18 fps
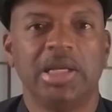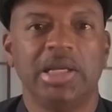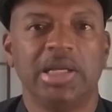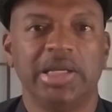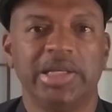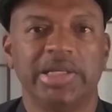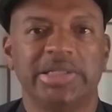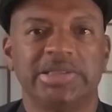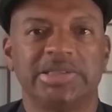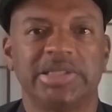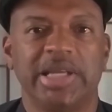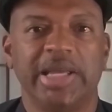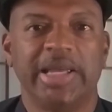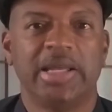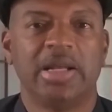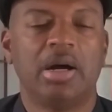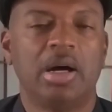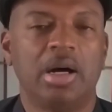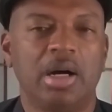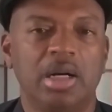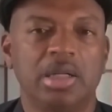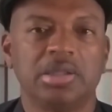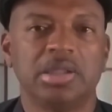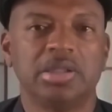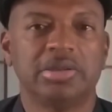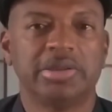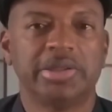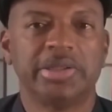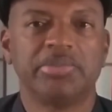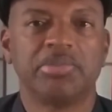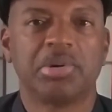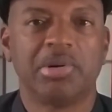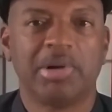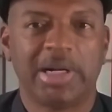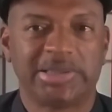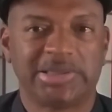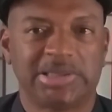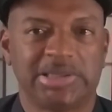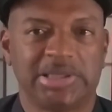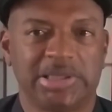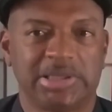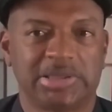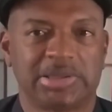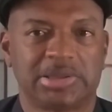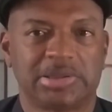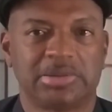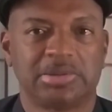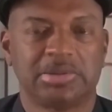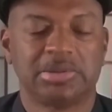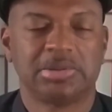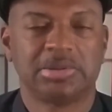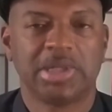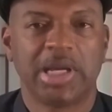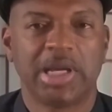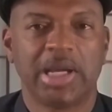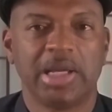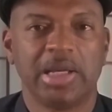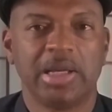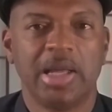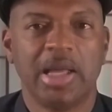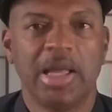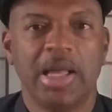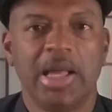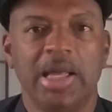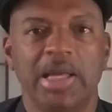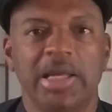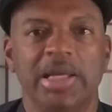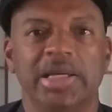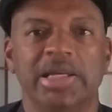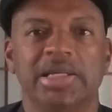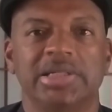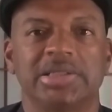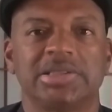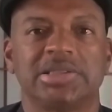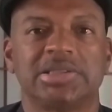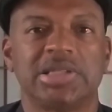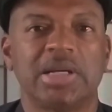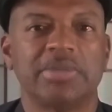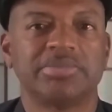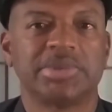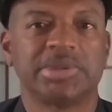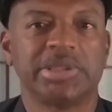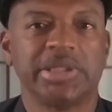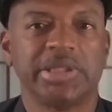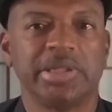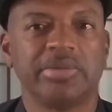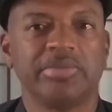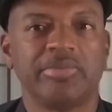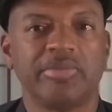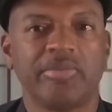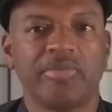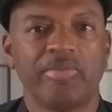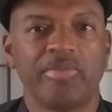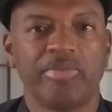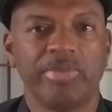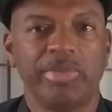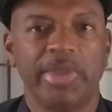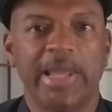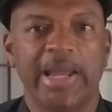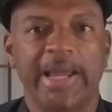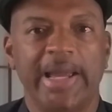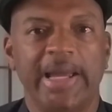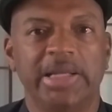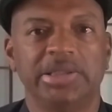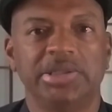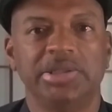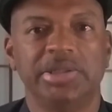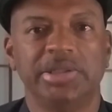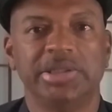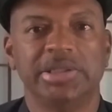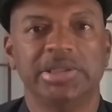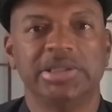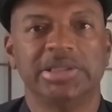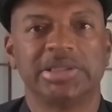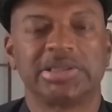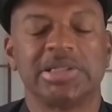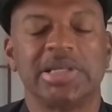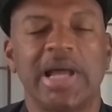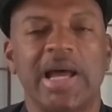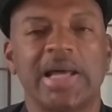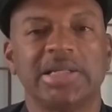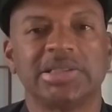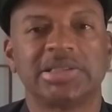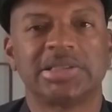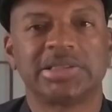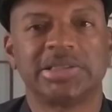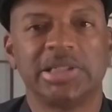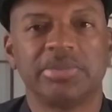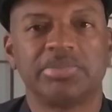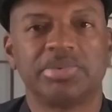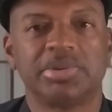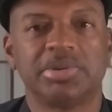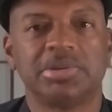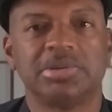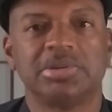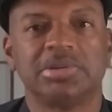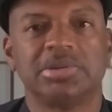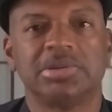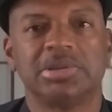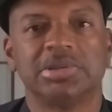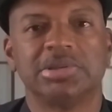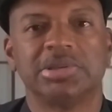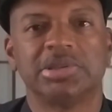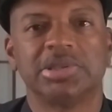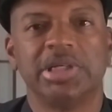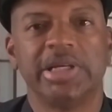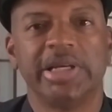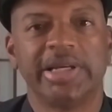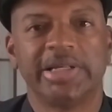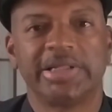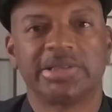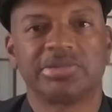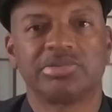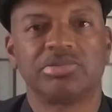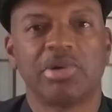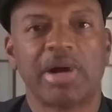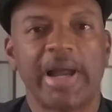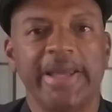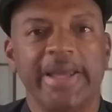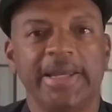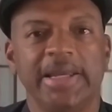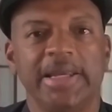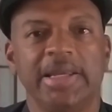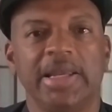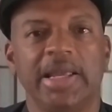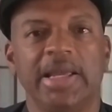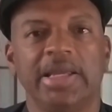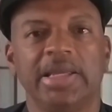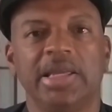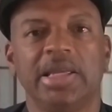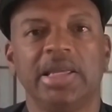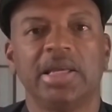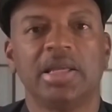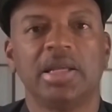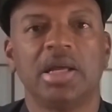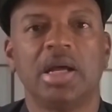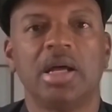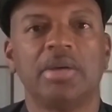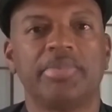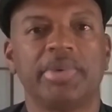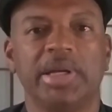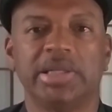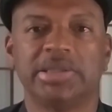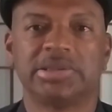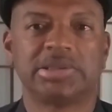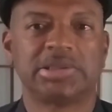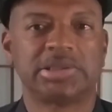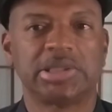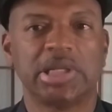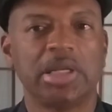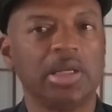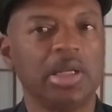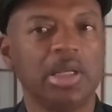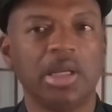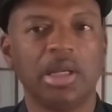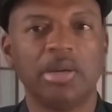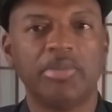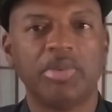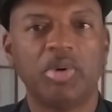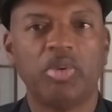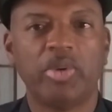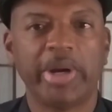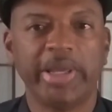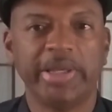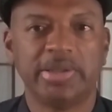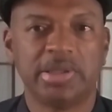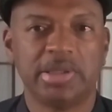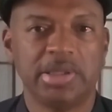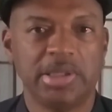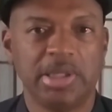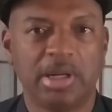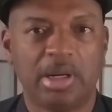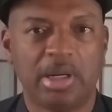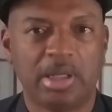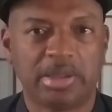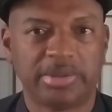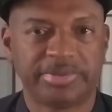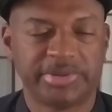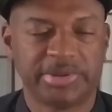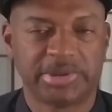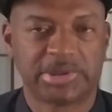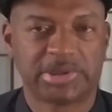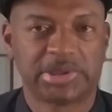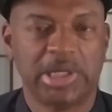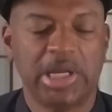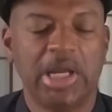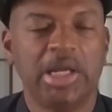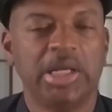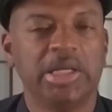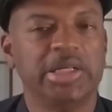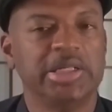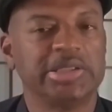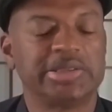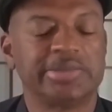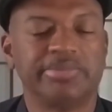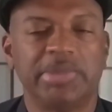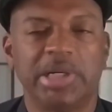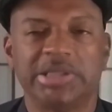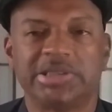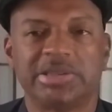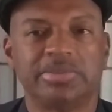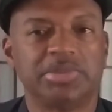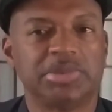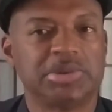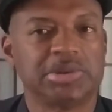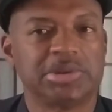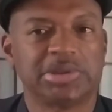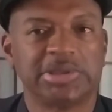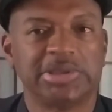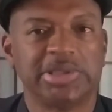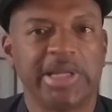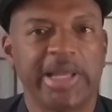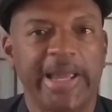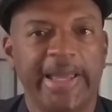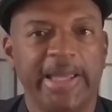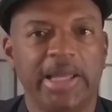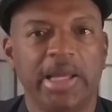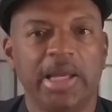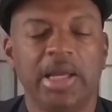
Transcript: is an ongoing process, okay? It is something that is not as simple as writing a kid up and sending him away to the office. It's much more than that.